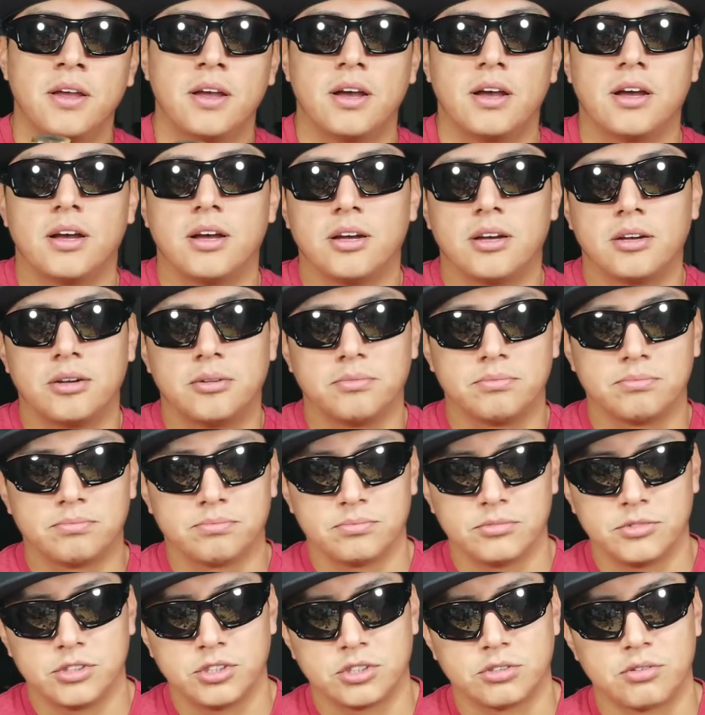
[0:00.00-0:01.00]
right
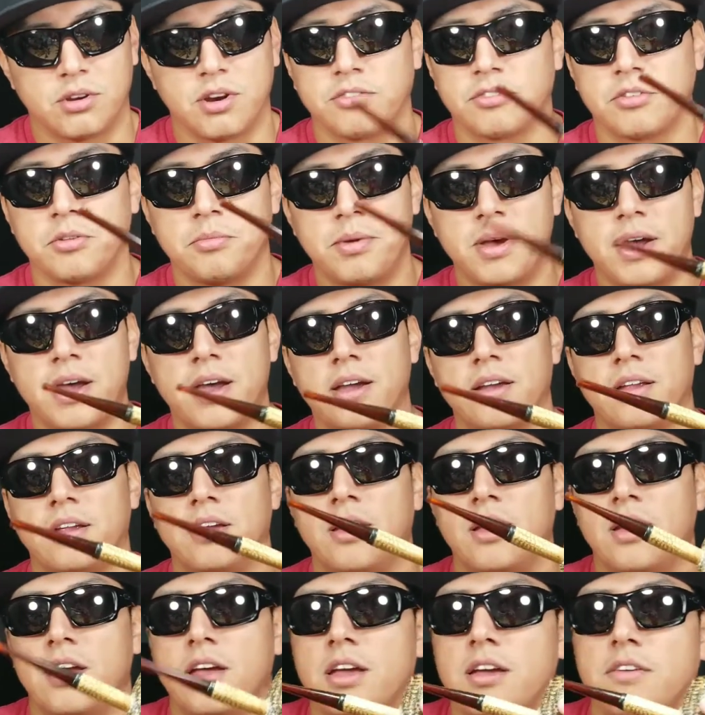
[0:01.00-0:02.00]
off the
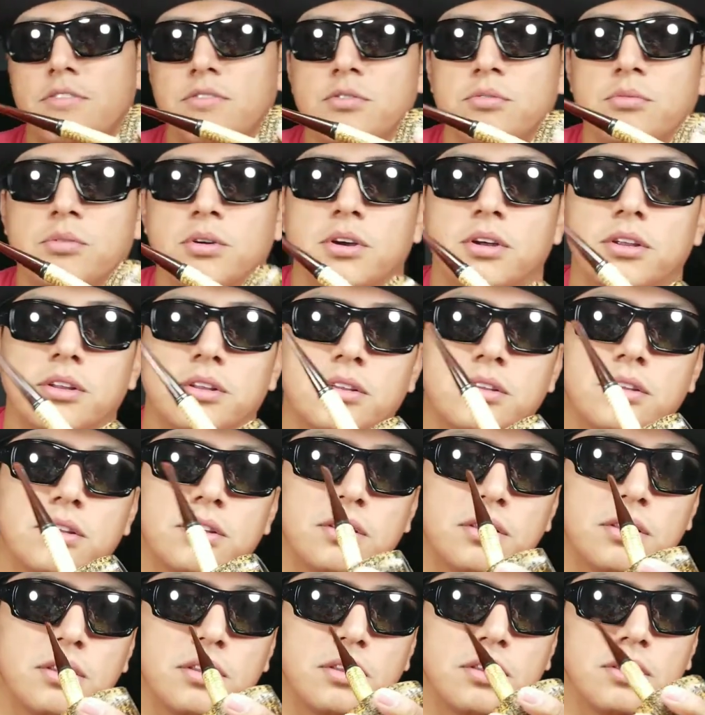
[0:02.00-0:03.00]
bat, if you want
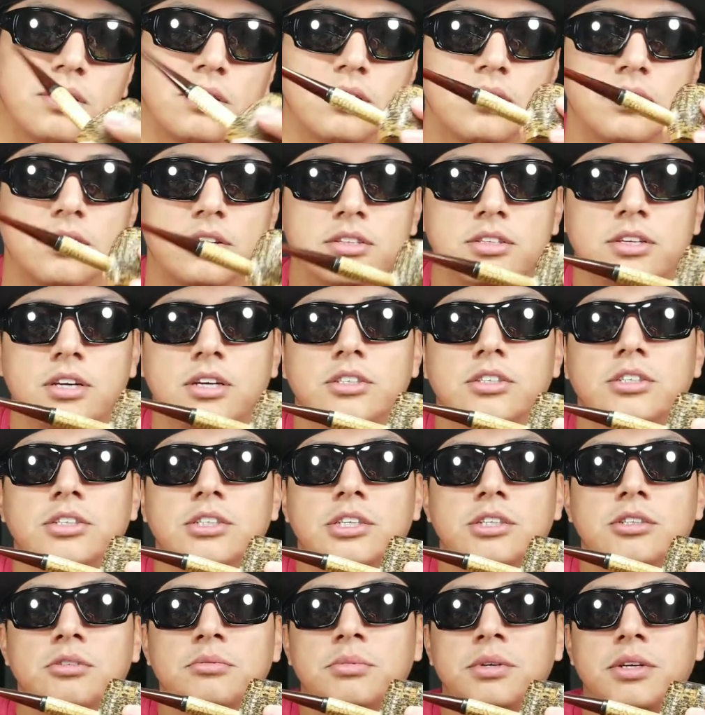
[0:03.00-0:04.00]
this Country
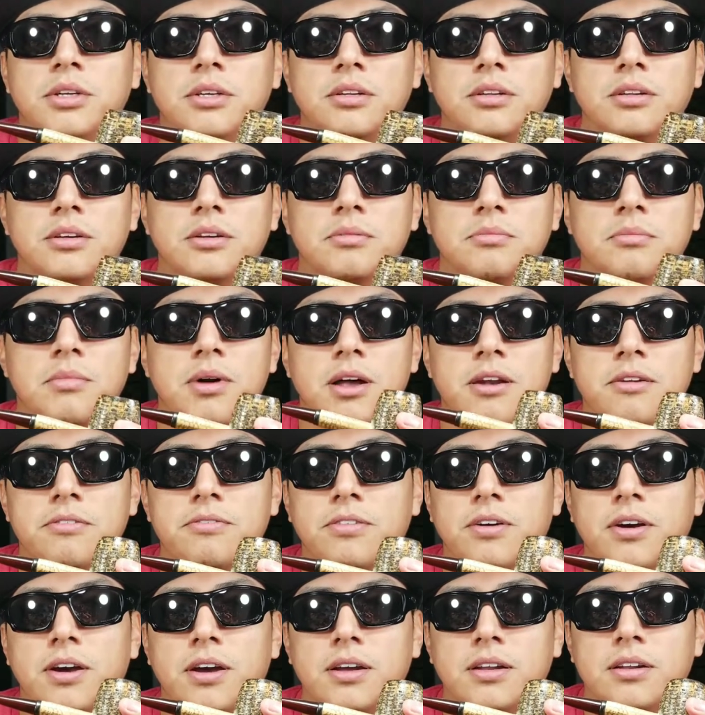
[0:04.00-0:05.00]
Gentleman
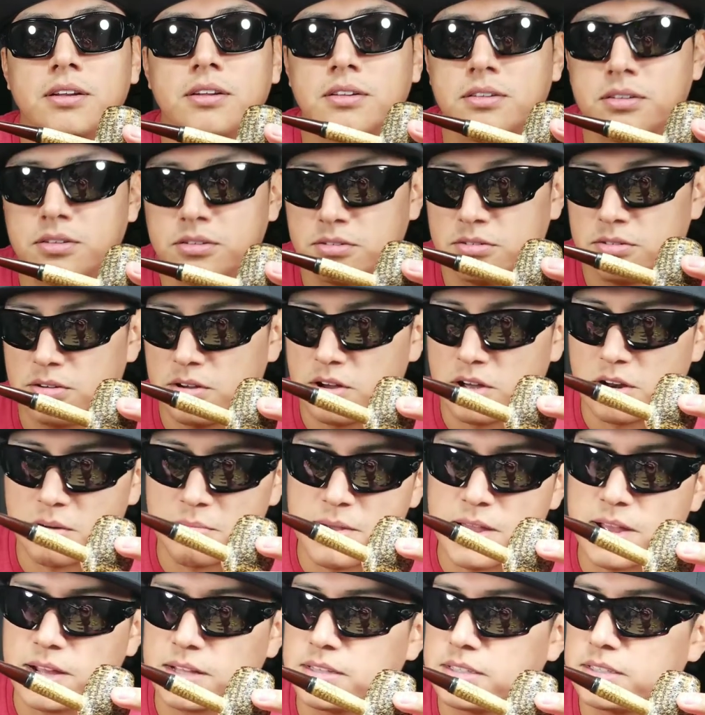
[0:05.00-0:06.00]
modified,
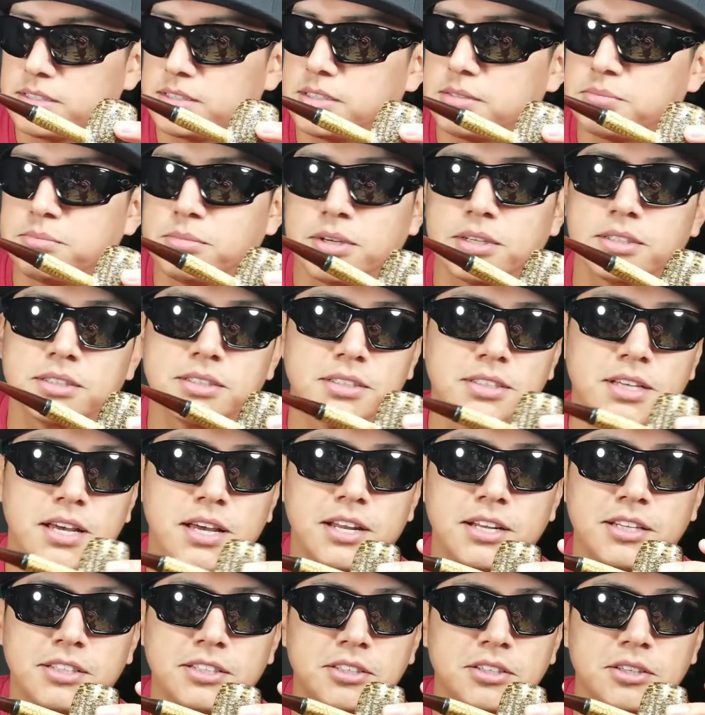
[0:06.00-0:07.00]
automatically $10 is
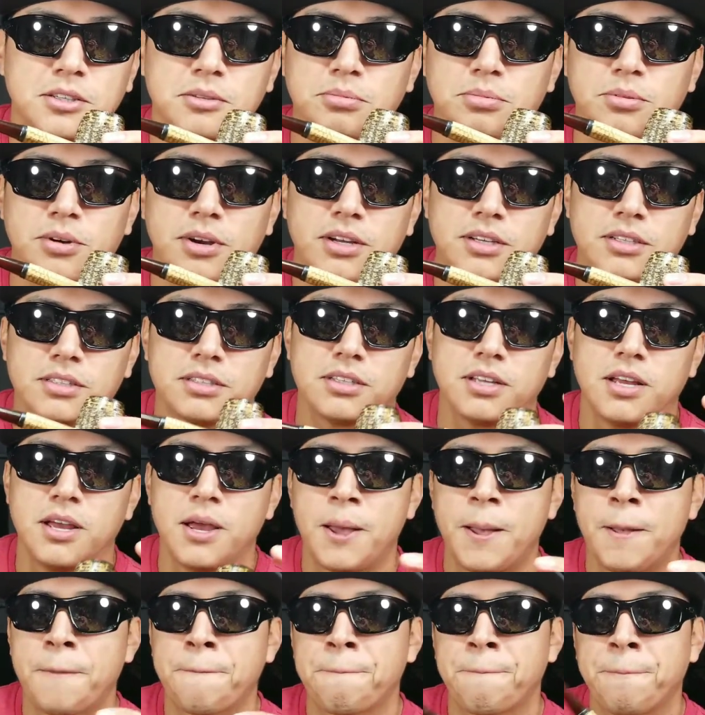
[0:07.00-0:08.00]
added to the price.
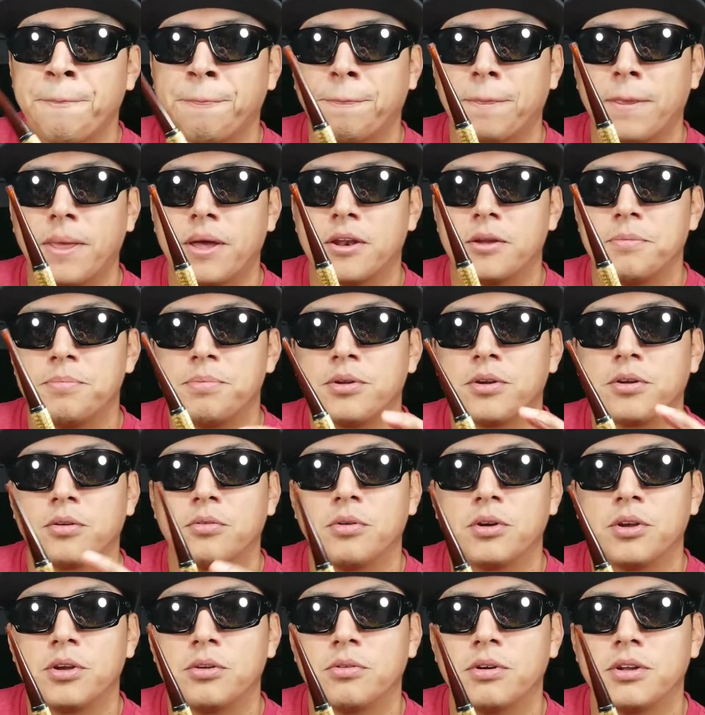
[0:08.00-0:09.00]
Now, depending on
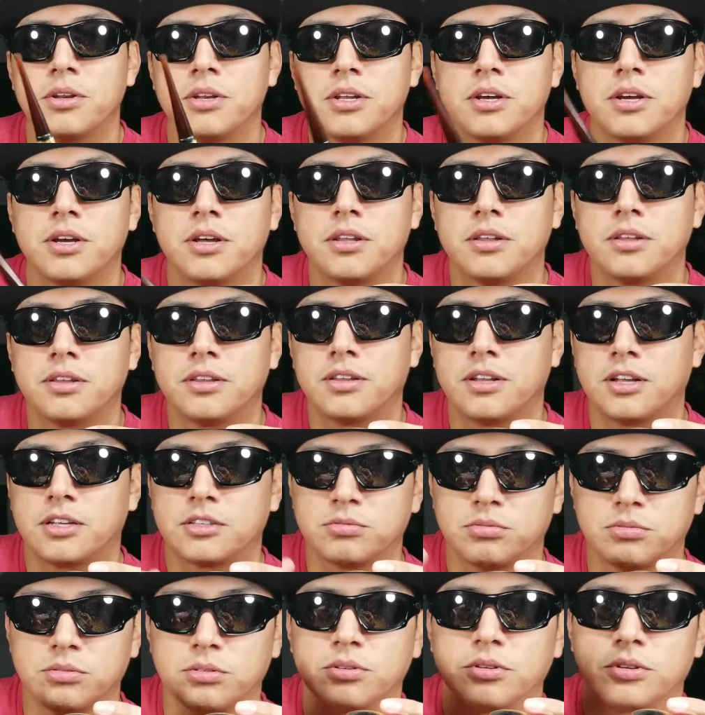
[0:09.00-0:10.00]
what you want done,
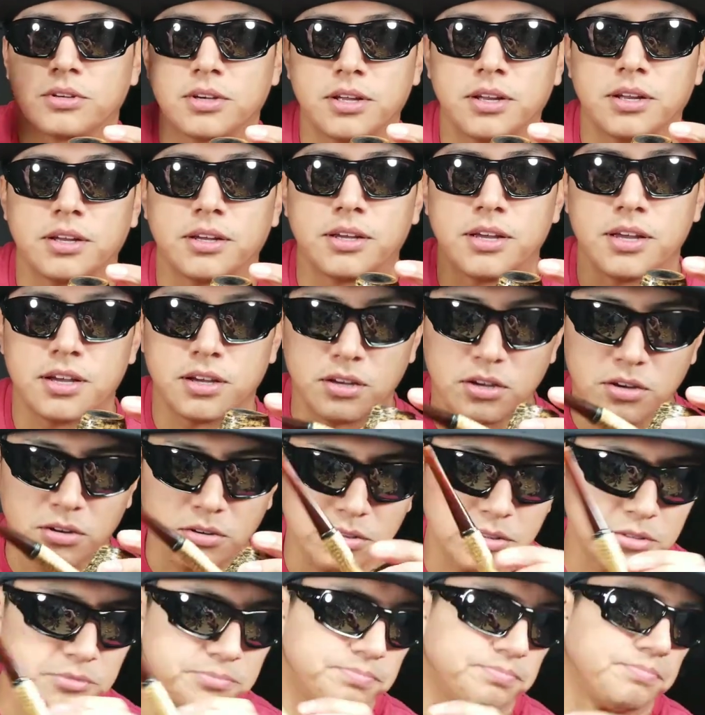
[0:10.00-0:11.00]
that's what it'll kind of get
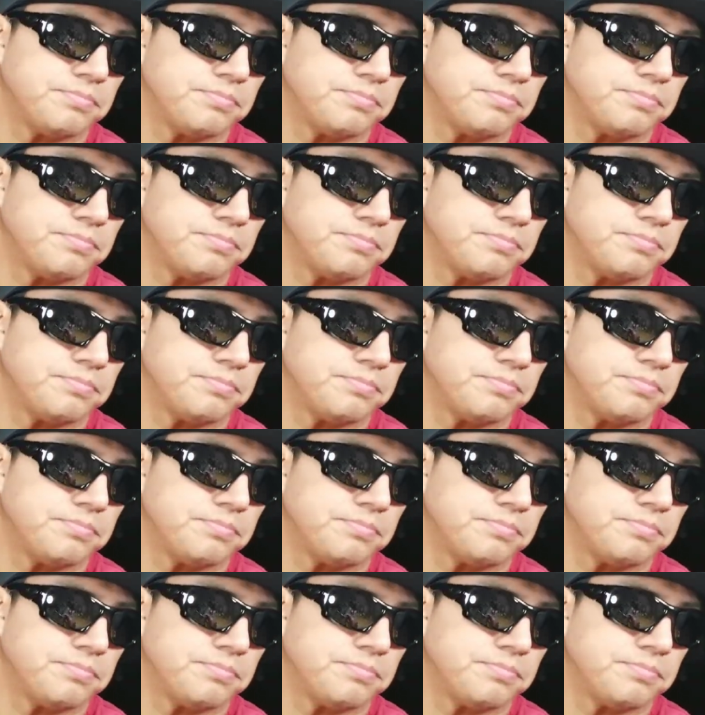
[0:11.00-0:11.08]
going.